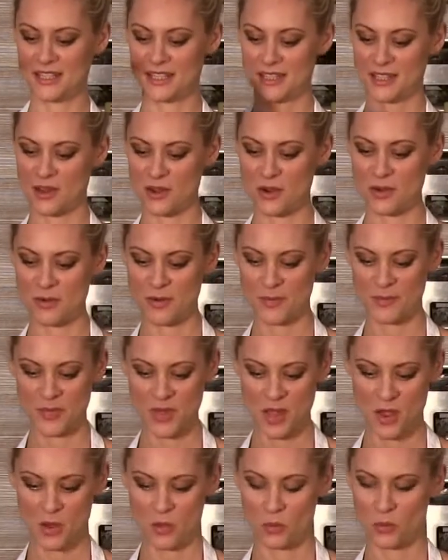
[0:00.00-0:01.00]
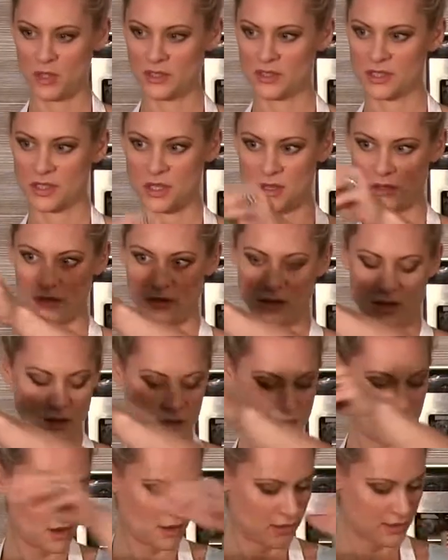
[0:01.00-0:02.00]
So whilst those
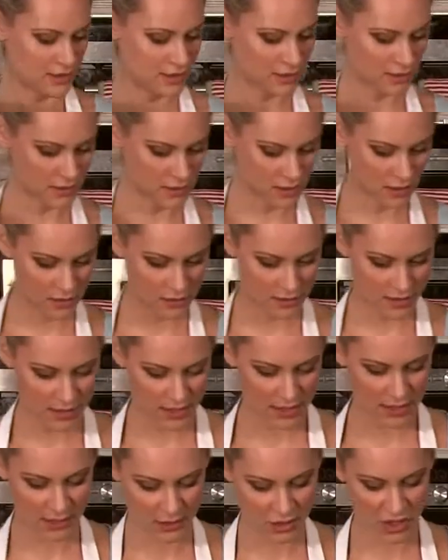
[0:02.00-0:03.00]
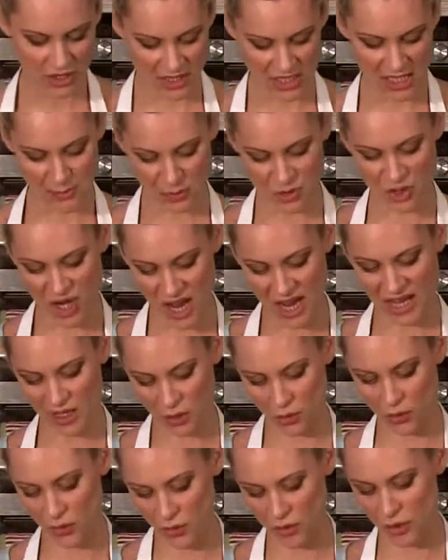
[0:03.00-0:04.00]
nuts are toasting, just keep
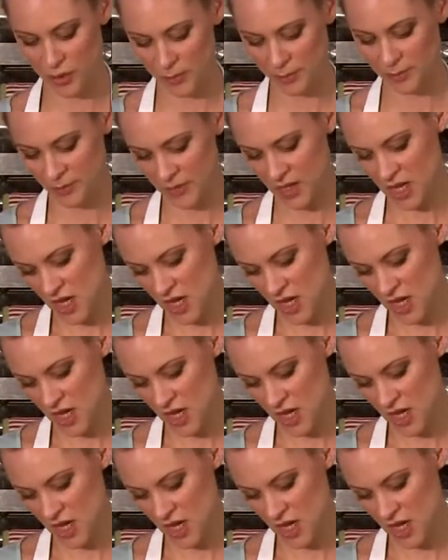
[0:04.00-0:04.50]
checking on them.